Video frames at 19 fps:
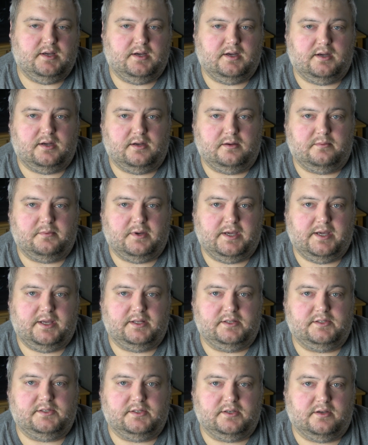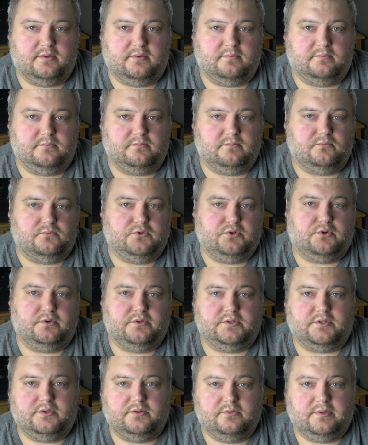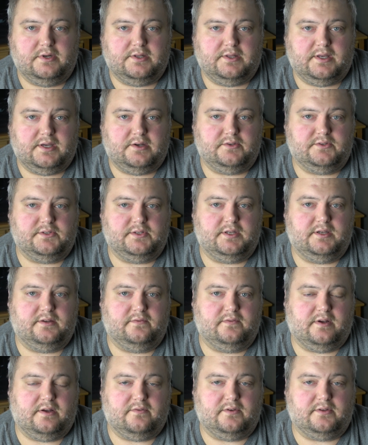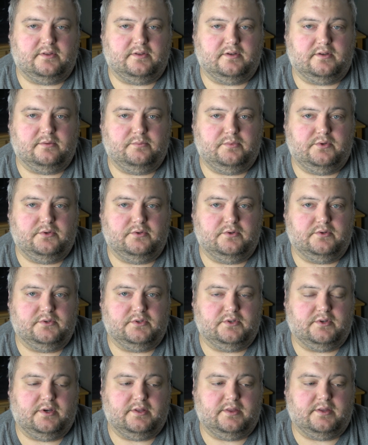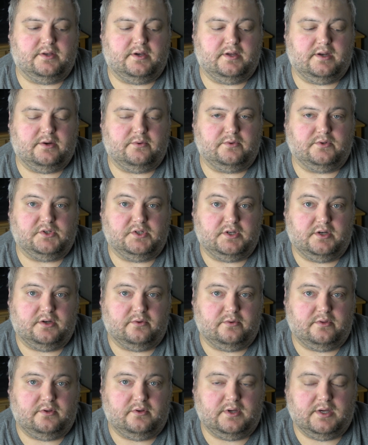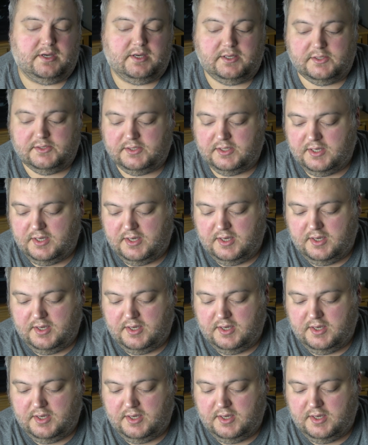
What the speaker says: I had some chores to do around the house today involving the computer, so I thought I would share it with you guys.